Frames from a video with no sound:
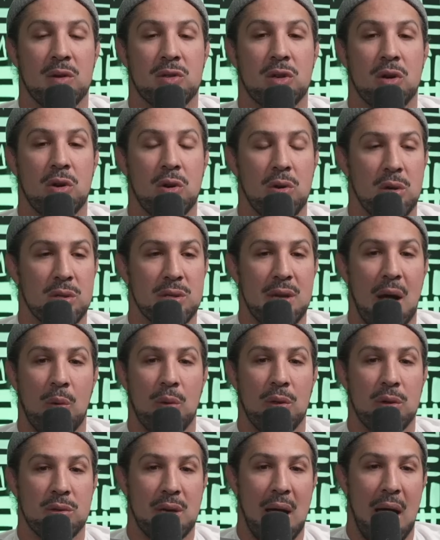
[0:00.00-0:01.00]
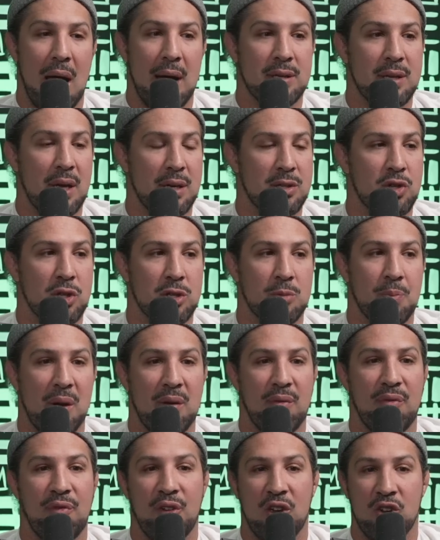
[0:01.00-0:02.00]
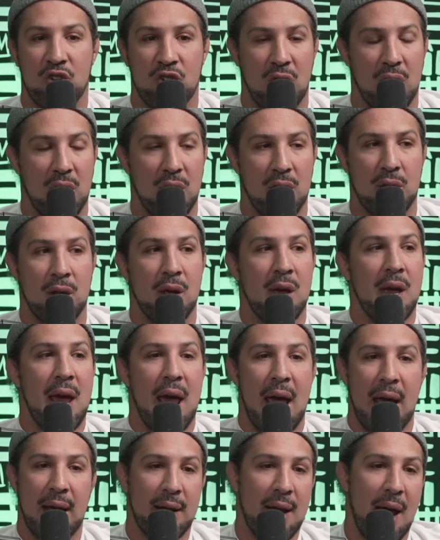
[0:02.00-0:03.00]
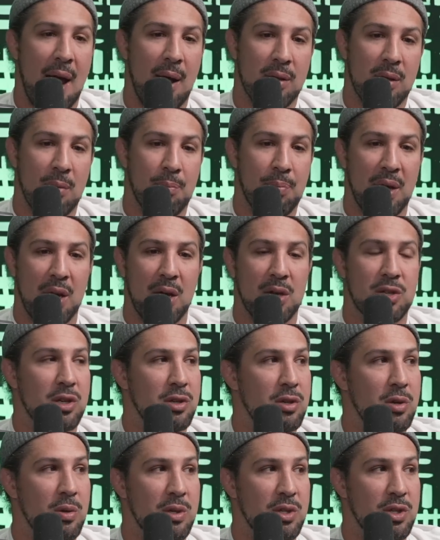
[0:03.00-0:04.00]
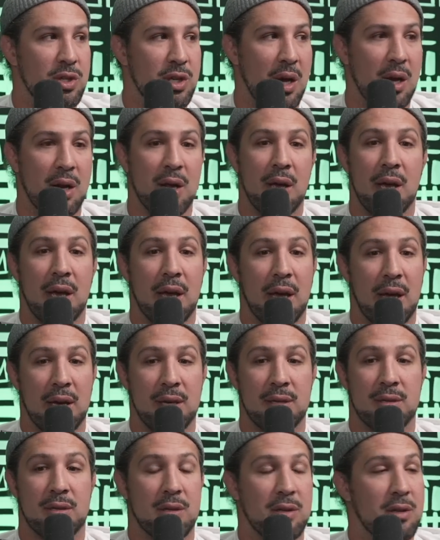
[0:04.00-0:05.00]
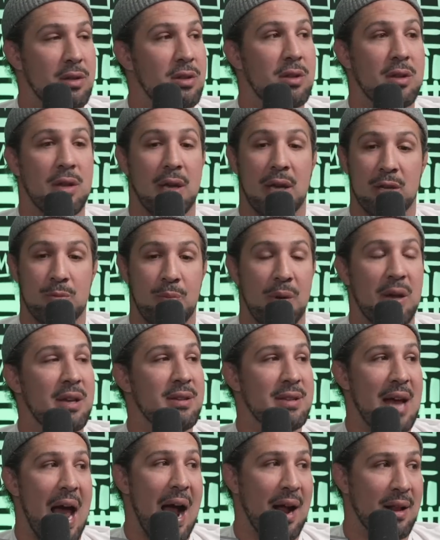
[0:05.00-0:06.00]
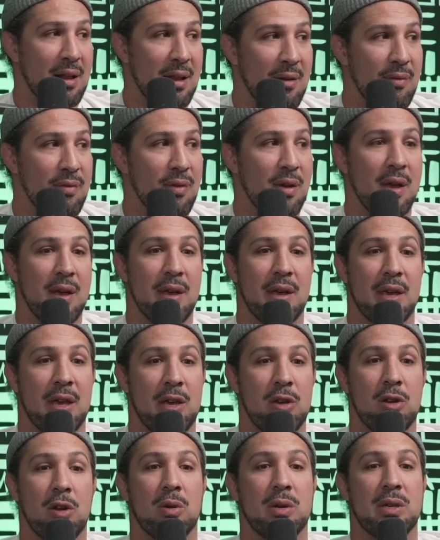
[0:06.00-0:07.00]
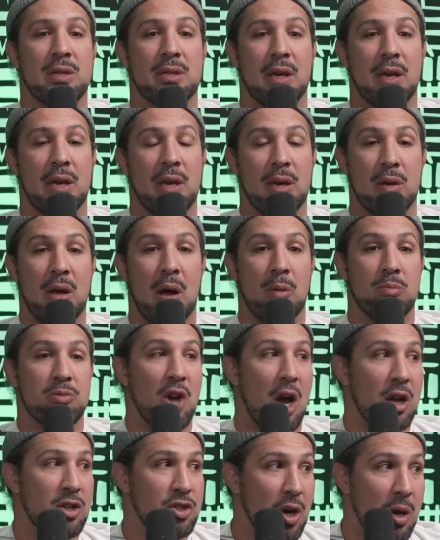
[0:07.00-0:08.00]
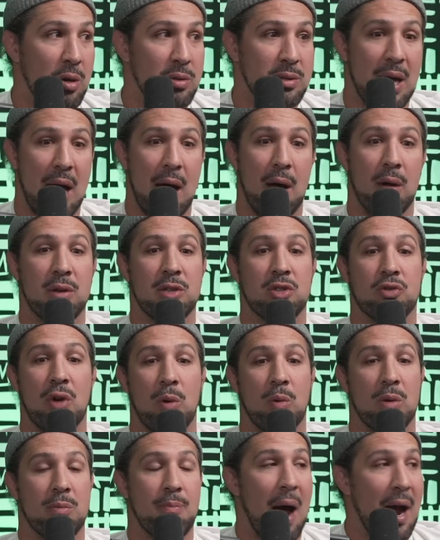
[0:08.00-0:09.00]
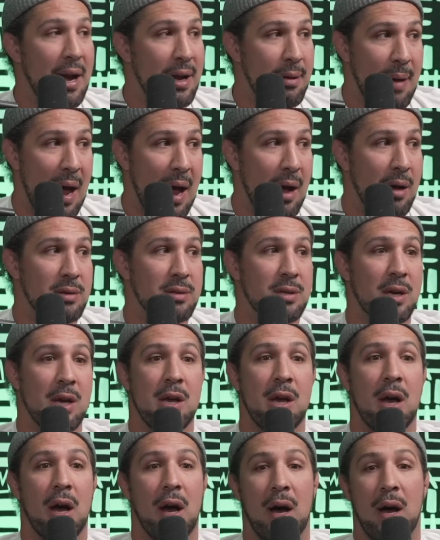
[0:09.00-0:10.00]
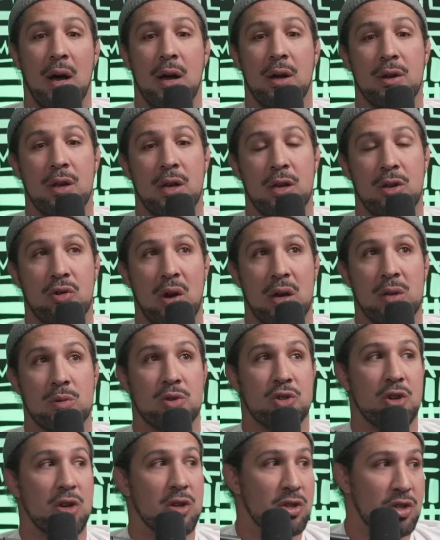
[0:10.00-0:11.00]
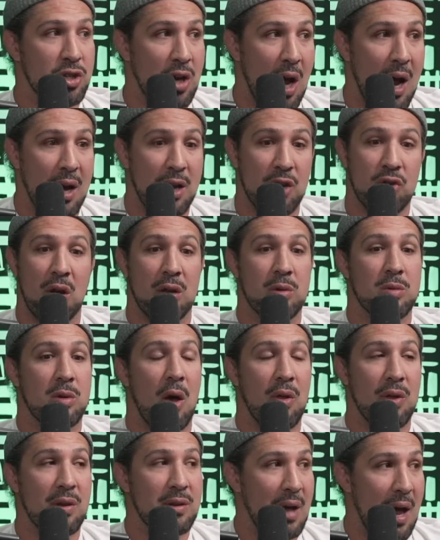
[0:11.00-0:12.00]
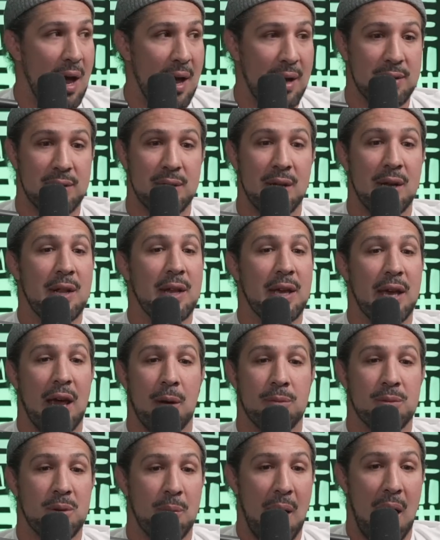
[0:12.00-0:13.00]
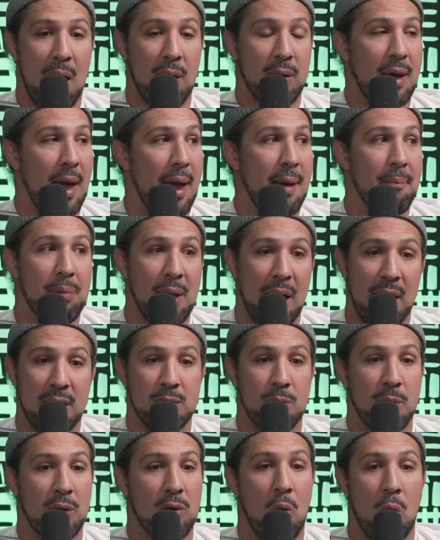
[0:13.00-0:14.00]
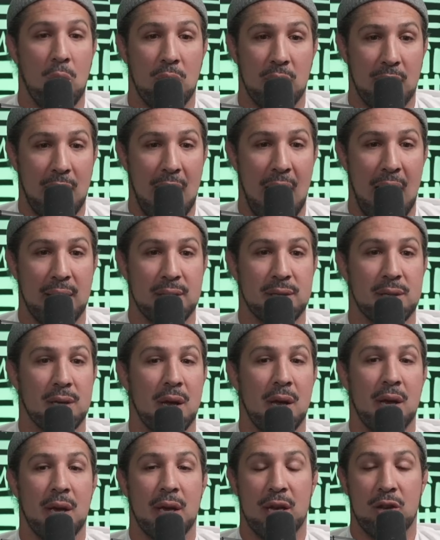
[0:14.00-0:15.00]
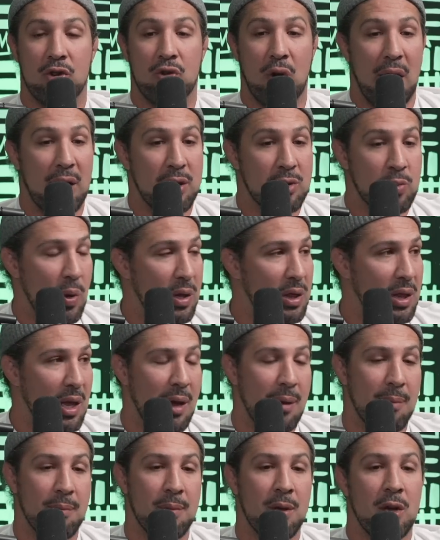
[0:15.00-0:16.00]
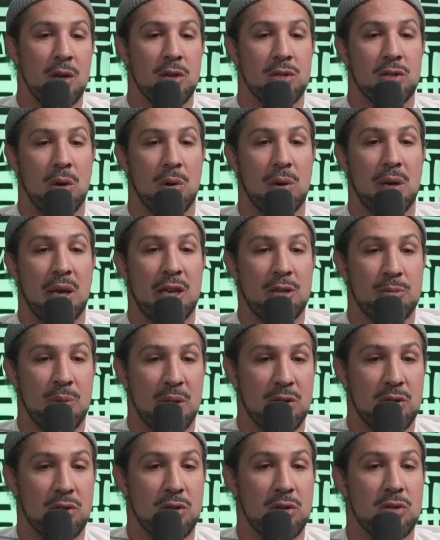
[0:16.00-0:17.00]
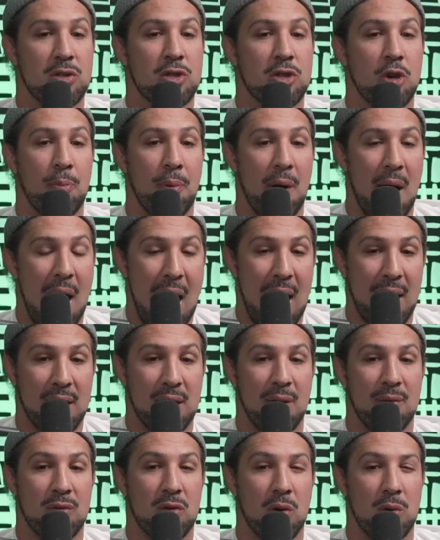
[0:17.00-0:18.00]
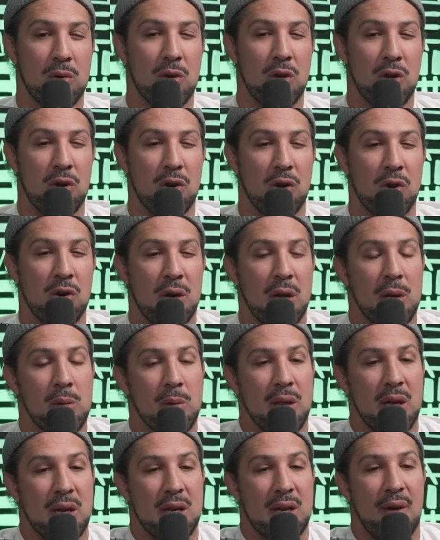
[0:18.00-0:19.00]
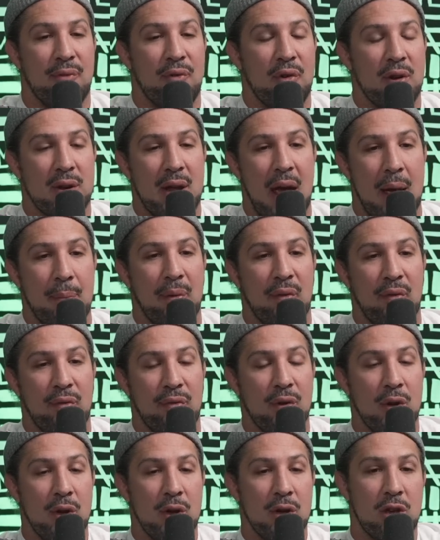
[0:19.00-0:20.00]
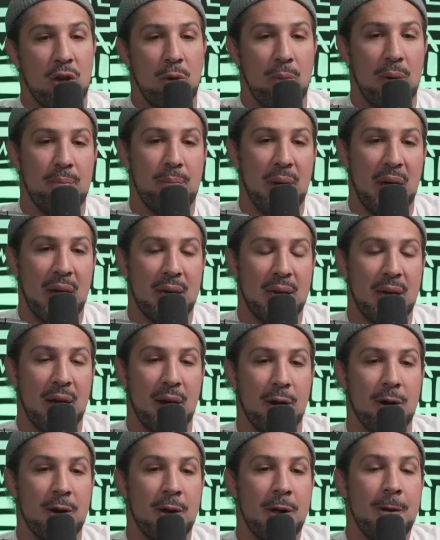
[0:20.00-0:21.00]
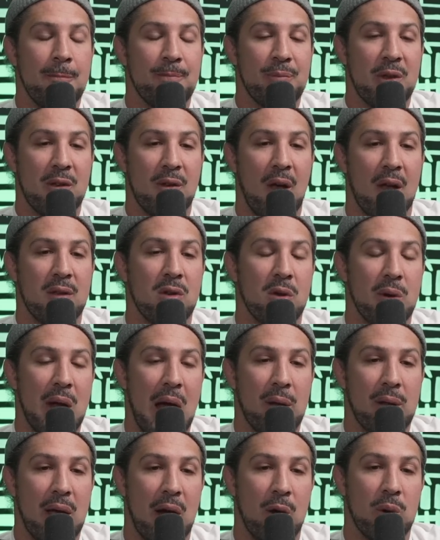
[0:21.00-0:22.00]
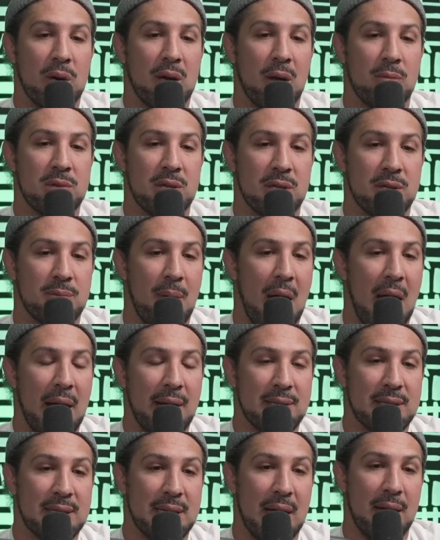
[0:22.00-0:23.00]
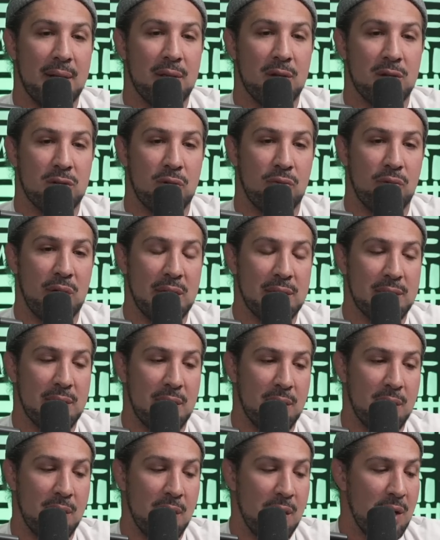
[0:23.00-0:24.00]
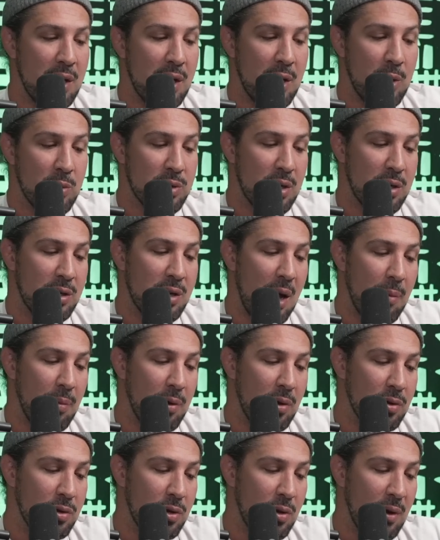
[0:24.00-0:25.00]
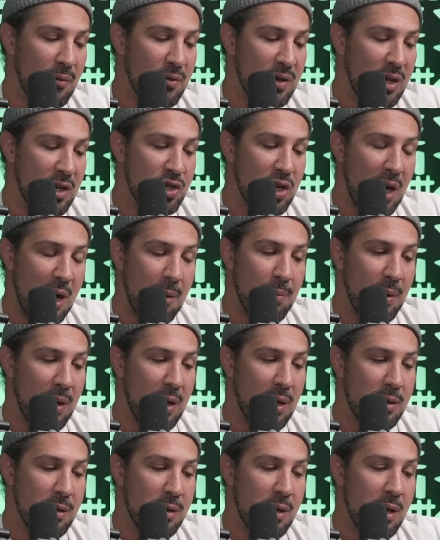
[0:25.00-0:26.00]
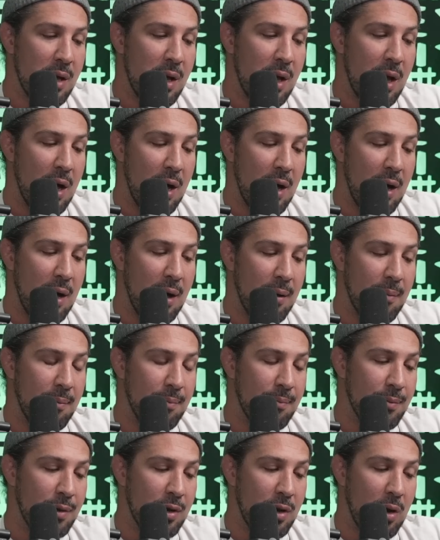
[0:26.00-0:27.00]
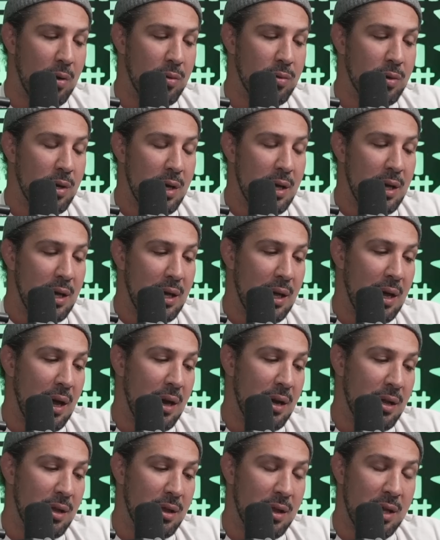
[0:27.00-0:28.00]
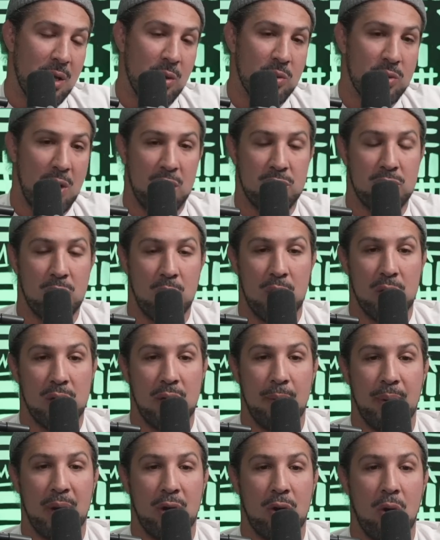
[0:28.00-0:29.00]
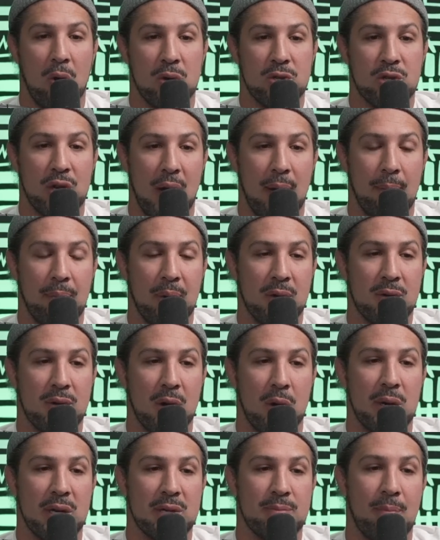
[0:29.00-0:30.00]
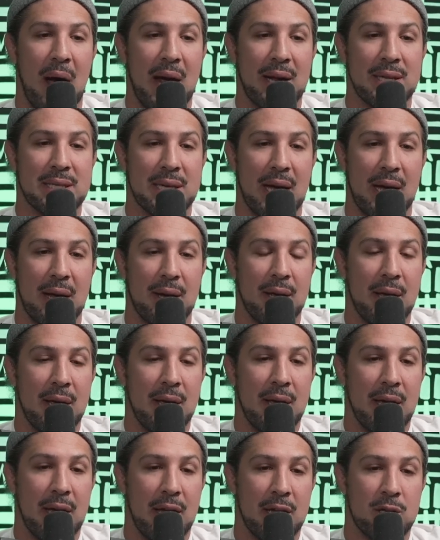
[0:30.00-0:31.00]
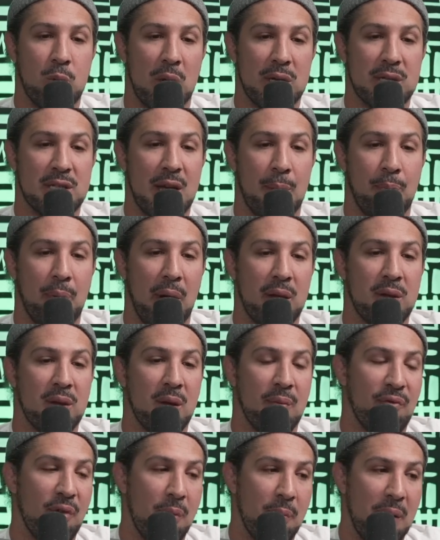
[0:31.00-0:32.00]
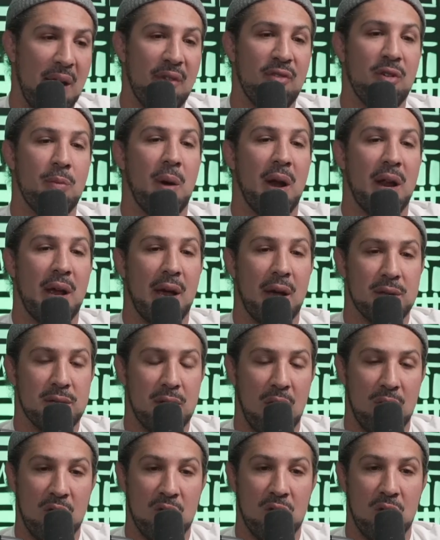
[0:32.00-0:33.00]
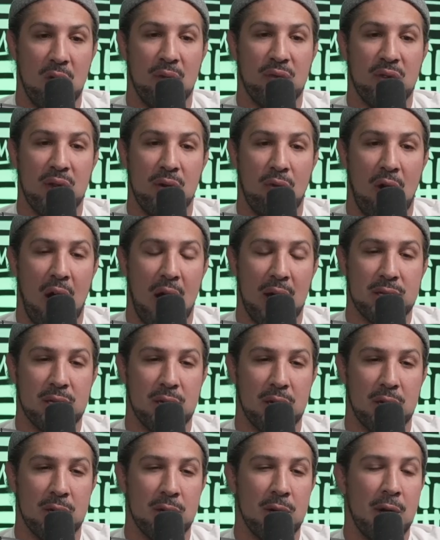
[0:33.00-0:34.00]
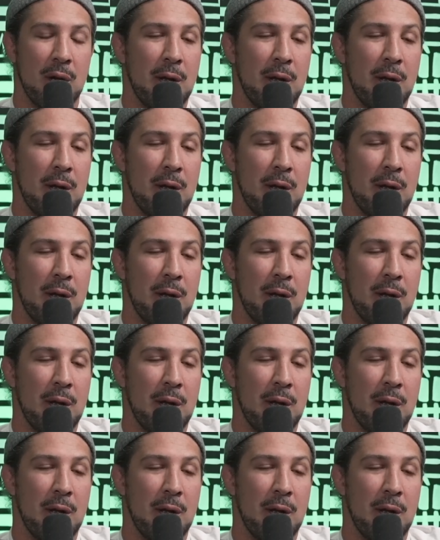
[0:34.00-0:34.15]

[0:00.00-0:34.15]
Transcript: Cejudo is not one of those guys that's just been fishing and hanging out at the beach and doing a shit. He's he's he's active. He, you know, he's he helped Jon Jones out. He's trained with Mighty Mouse. Uh, he trains with Sugar Sean. He trains with all these guys. He helps them out. Game plans. He's been cornering guys. He trains with them. So he's been super active. So you're dealing with a different type of human being here. He's also an outlier when it comes to his mindset. There's a reason he was a double UFC champion, um, you know, and he was also Olympic gold champion. So his mindset is what separates him from everybody else on this UFC roster